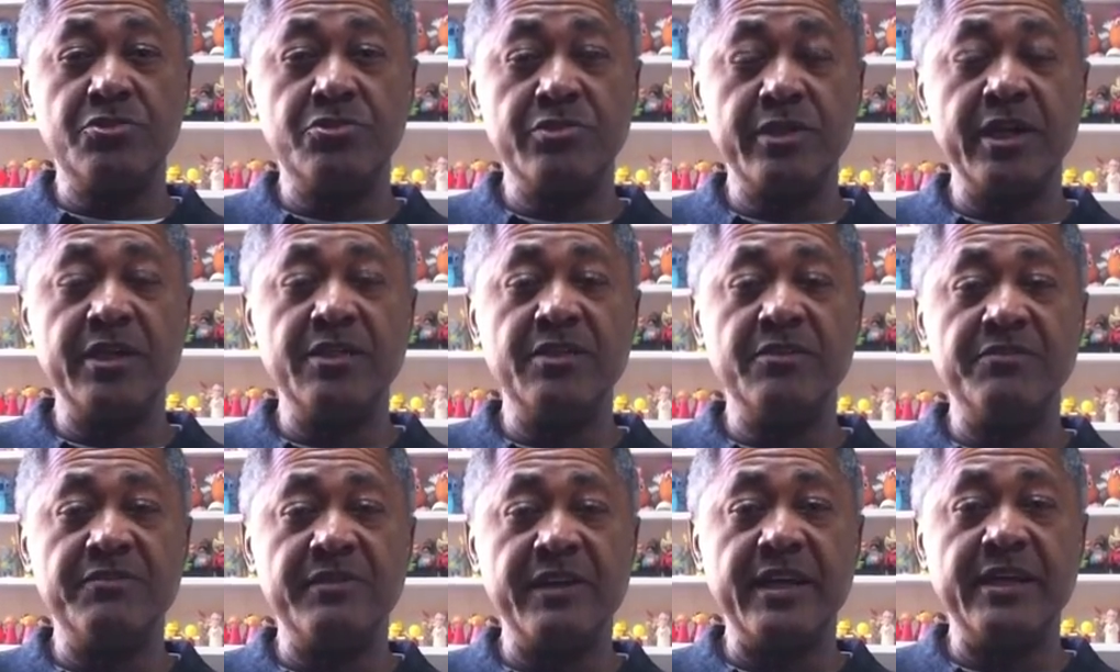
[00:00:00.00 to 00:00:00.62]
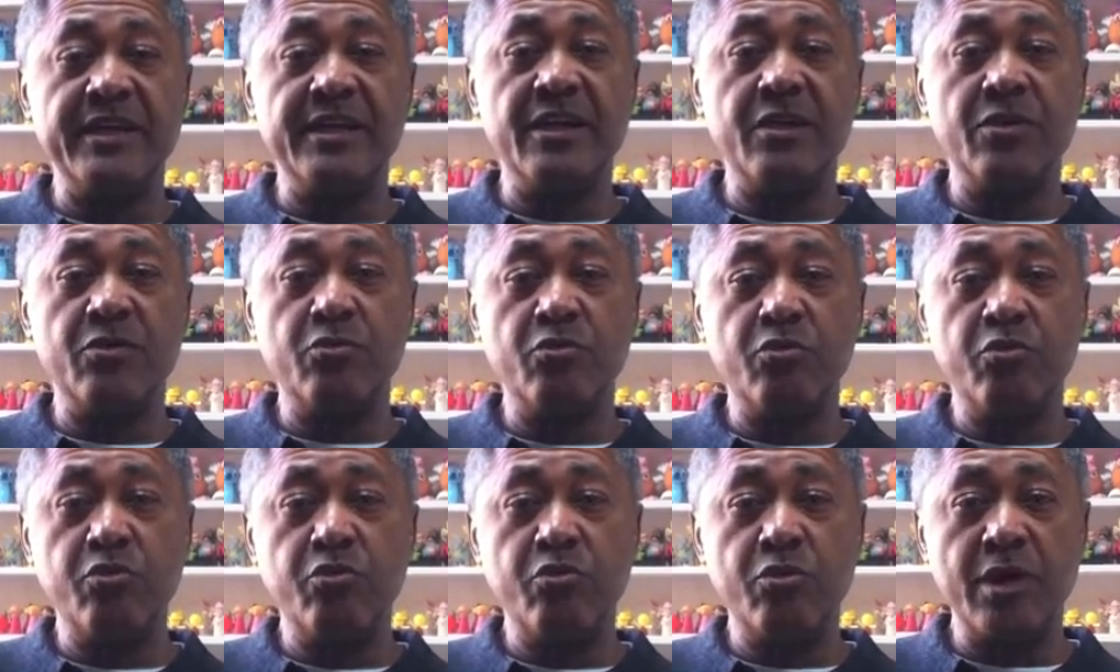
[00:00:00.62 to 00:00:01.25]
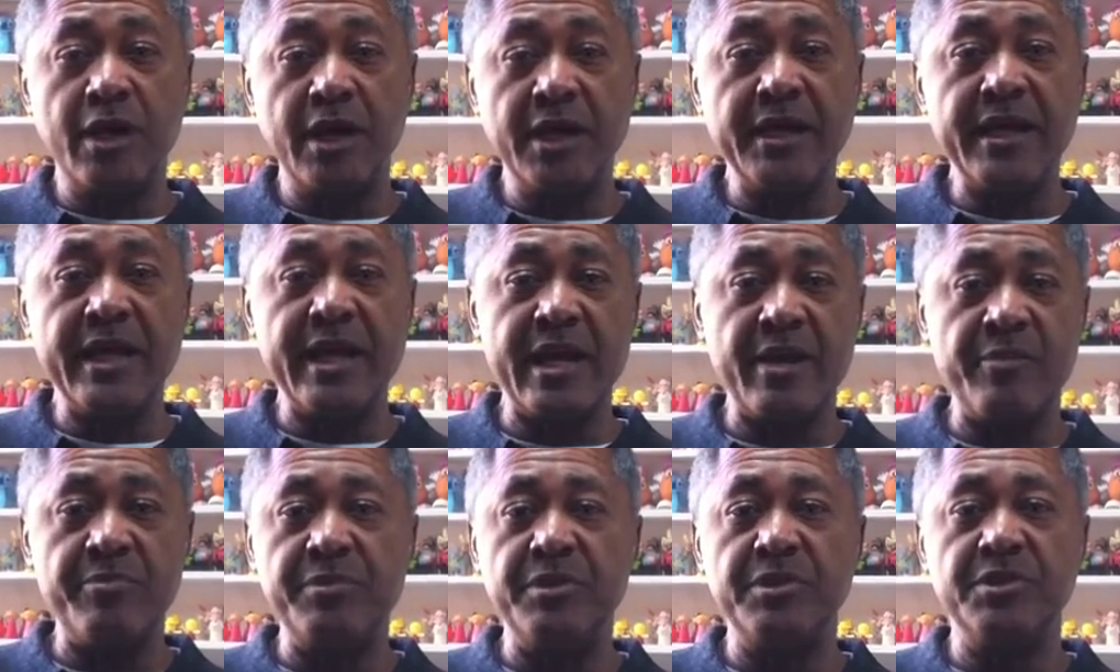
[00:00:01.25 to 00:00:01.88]
trying to find out what
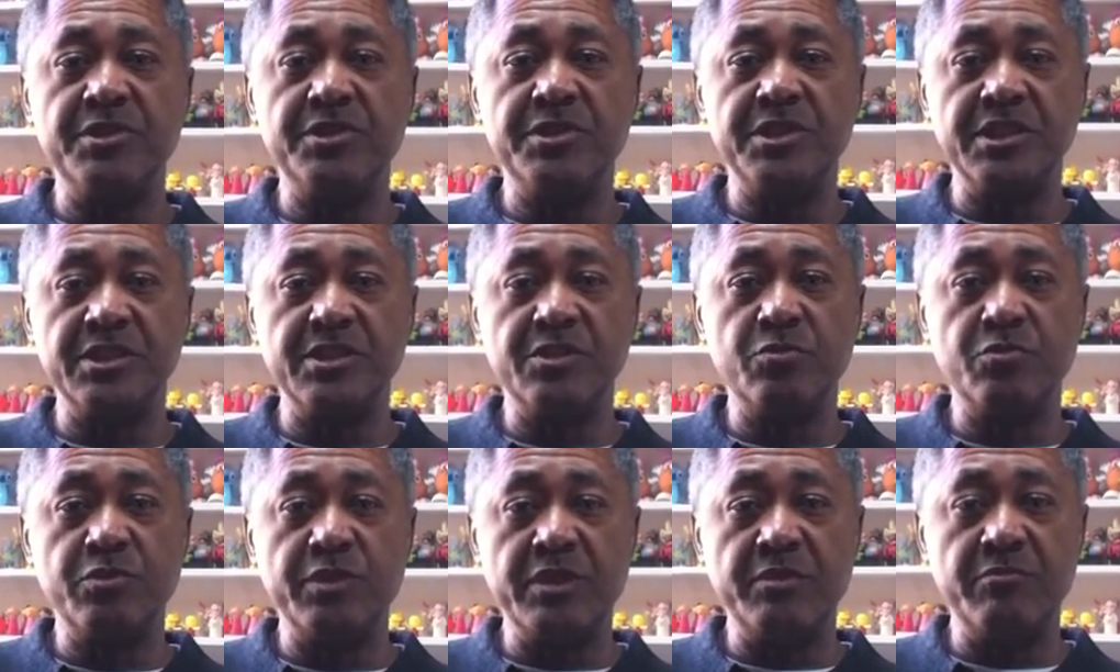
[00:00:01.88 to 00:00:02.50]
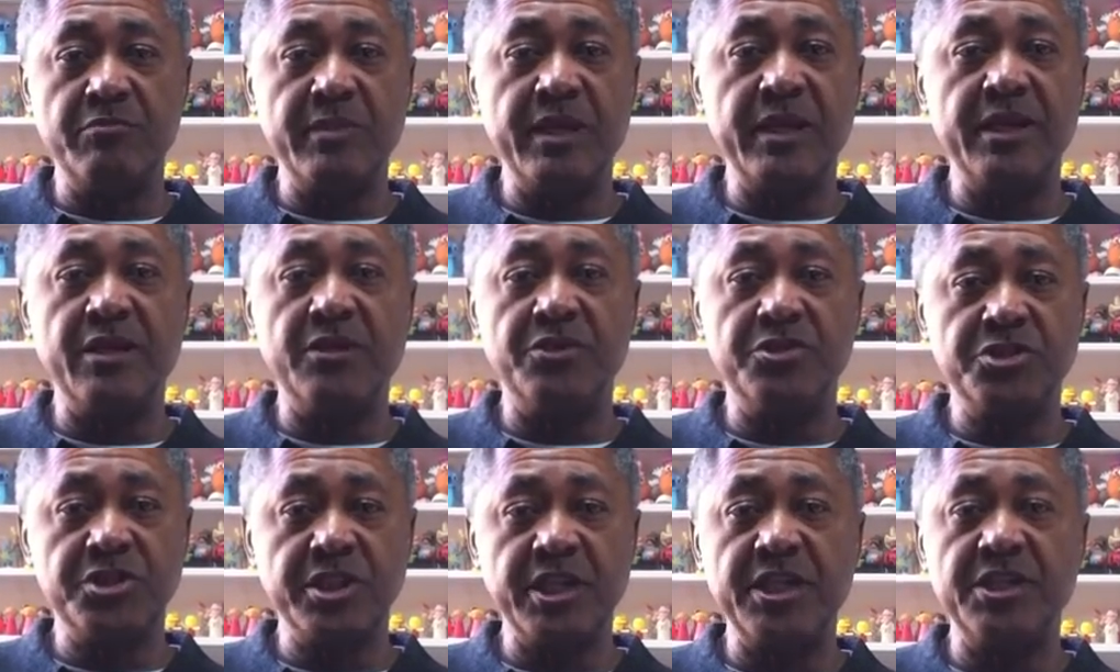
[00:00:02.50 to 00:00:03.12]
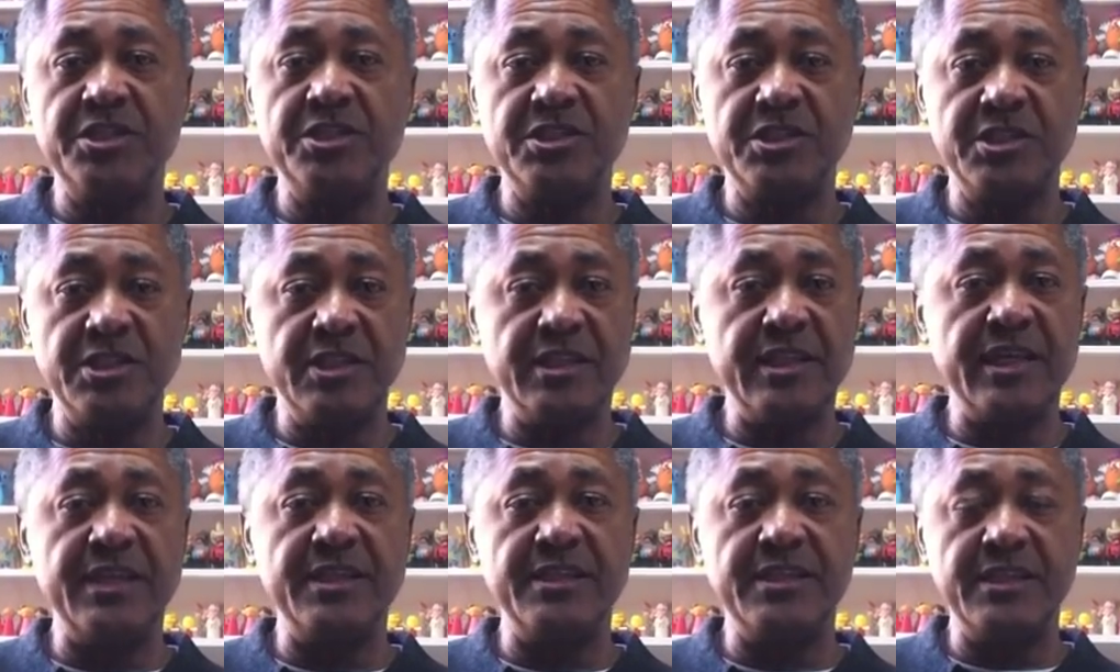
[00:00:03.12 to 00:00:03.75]
happened since we made our changes
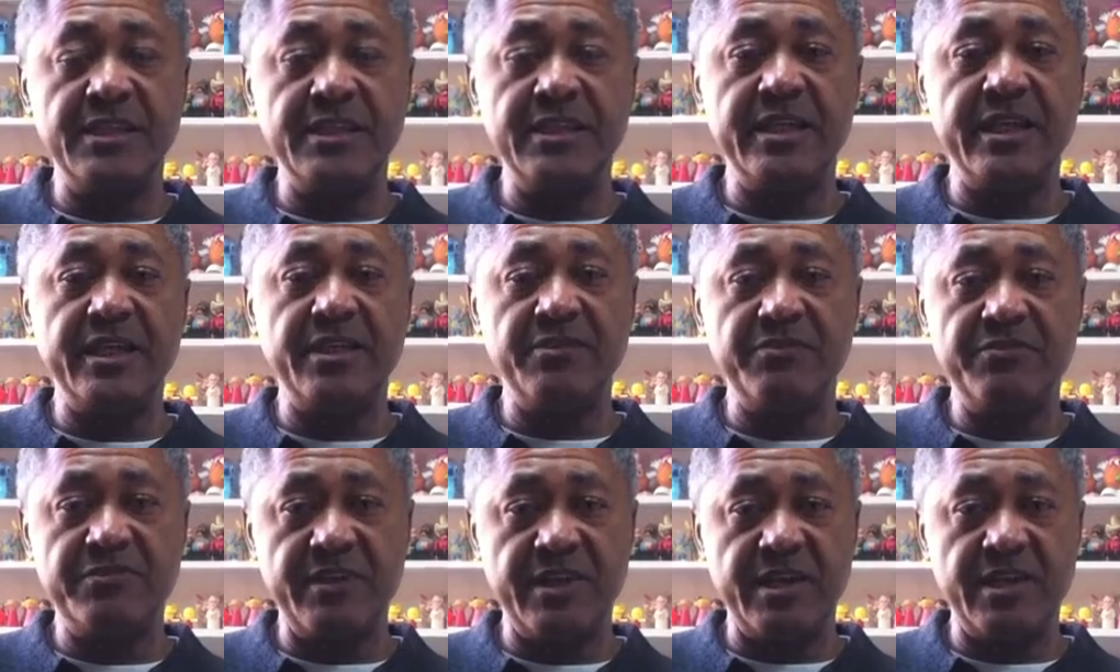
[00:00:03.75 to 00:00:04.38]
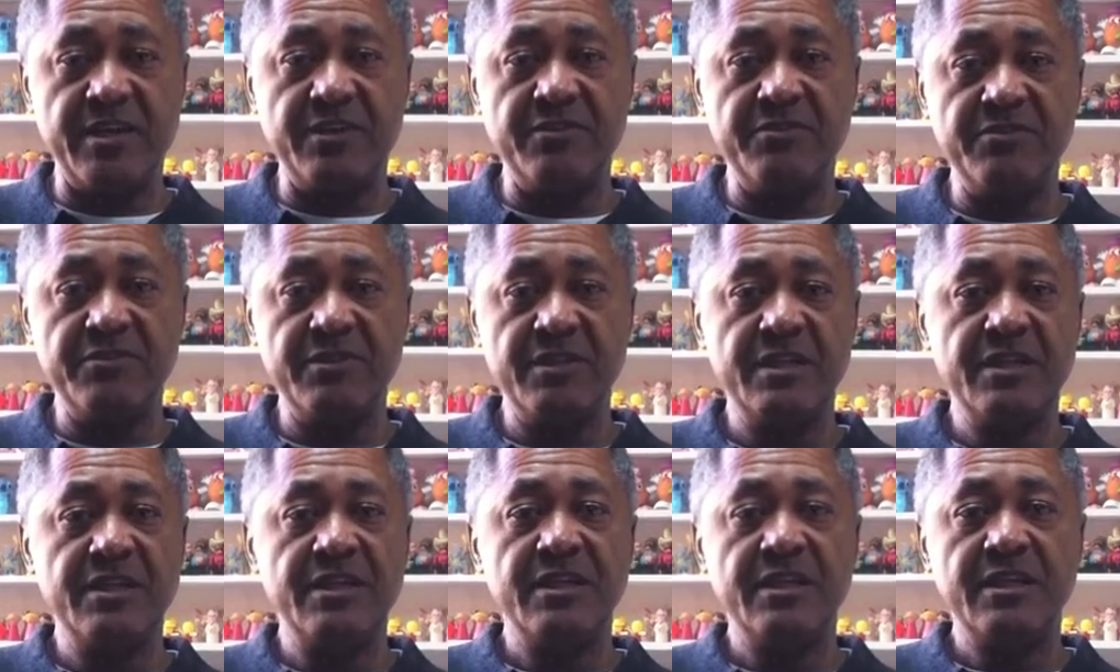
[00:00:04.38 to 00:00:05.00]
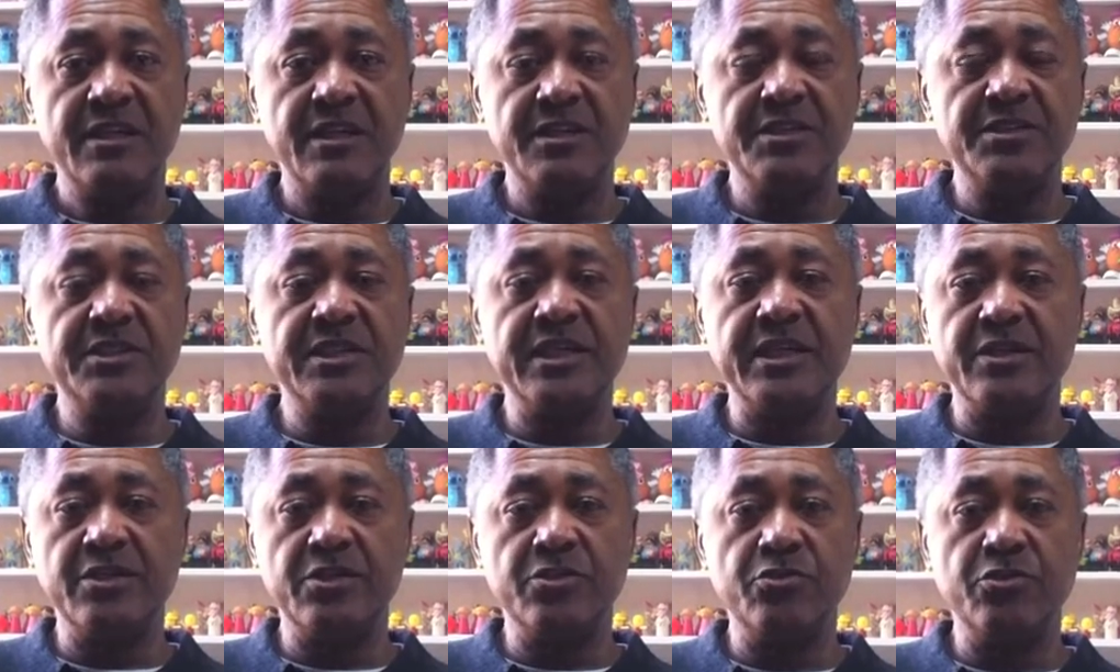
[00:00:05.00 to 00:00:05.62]
in 1995 and
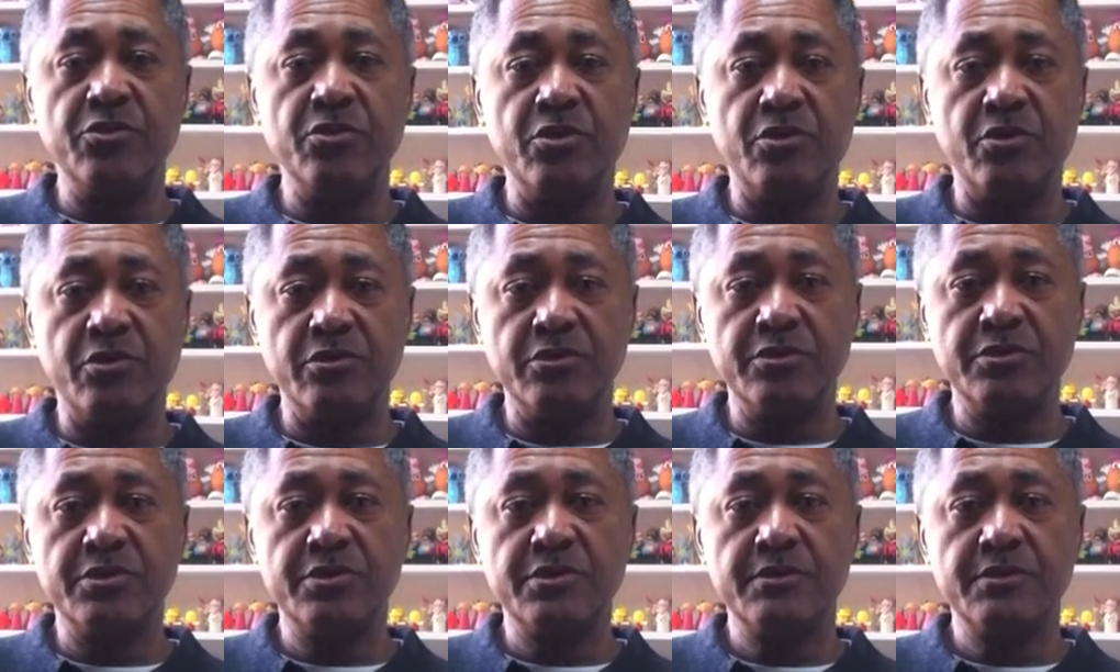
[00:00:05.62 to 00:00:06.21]
set new goals.